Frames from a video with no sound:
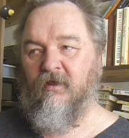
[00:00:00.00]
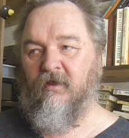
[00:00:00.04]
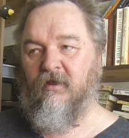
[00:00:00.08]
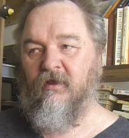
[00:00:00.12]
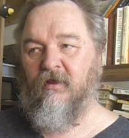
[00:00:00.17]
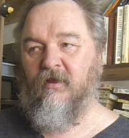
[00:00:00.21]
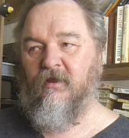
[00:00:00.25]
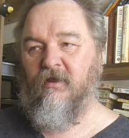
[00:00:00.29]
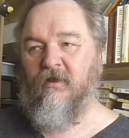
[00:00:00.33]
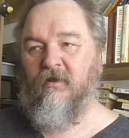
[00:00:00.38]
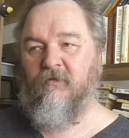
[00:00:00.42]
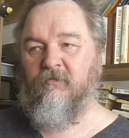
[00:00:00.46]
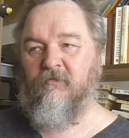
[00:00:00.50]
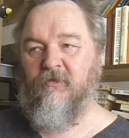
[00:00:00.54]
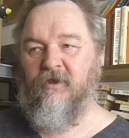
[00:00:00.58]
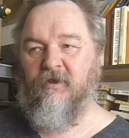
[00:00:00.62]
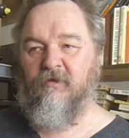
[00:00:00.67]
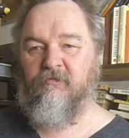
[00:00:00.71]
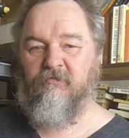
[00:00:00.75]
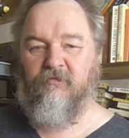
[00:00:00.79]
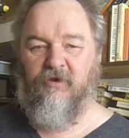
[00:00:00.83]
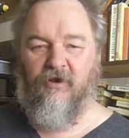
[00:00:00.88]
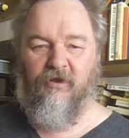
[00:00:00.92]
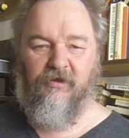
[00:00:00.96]

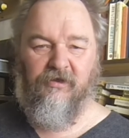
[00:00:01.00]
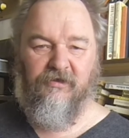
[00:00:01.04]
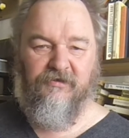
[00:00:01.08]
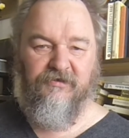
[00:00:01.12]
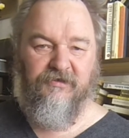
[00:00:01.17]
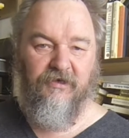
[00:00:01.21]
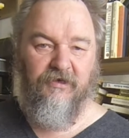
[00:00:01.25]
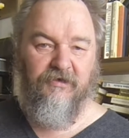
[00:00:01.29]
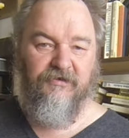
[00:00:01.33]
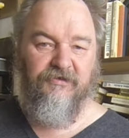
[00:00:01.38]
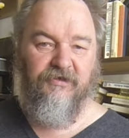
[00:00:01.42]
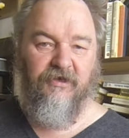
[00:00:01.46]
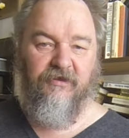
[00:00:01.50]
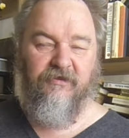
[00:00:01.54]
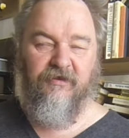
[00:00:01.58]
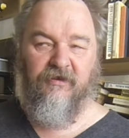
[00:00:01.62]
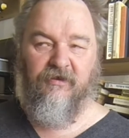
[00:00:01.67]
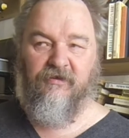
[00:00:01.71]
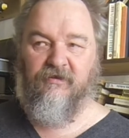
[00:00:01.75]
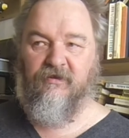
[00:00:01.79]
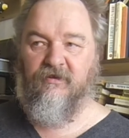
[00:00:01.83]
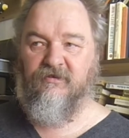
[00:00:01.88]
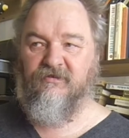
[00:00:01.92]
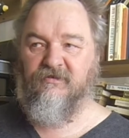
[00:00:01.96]
In politics, I
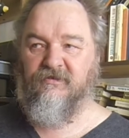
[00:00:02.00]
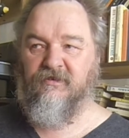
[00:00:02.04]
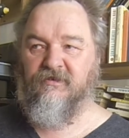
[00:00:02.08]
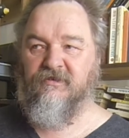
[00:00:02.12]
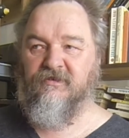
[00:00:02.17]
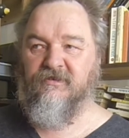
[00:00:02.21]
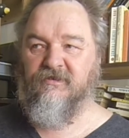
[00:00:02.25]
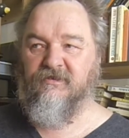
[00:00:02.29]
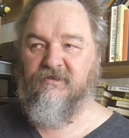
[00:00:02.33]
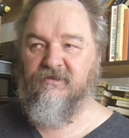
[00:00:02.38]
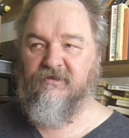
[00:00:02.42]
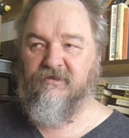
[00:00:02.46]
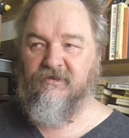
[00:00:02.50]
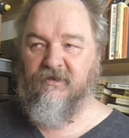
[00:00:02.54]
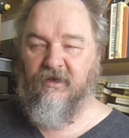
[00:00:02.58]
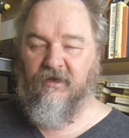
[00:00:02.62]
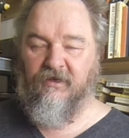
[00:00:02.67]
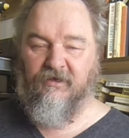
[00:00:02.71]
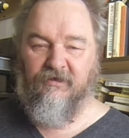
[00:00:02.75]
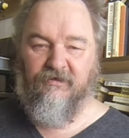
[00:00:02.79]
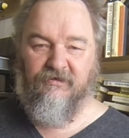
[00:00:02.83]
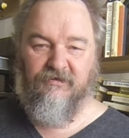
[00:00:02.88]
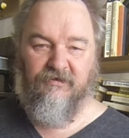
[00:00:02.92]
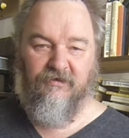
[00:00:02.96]
think there's an
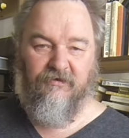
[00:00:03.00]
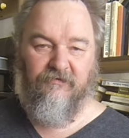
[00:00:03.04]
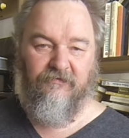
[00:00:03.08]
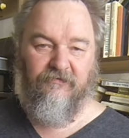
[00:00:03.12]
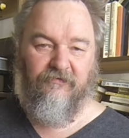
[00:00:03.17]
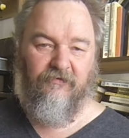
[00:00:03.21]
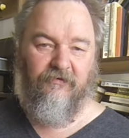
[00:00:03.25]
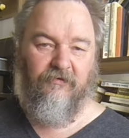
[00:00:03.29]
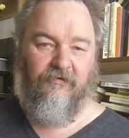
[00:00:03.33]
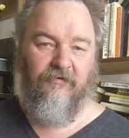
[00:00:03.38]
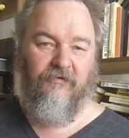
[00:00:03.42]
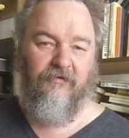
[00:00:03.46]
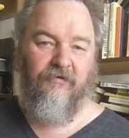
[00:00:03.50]
instinctive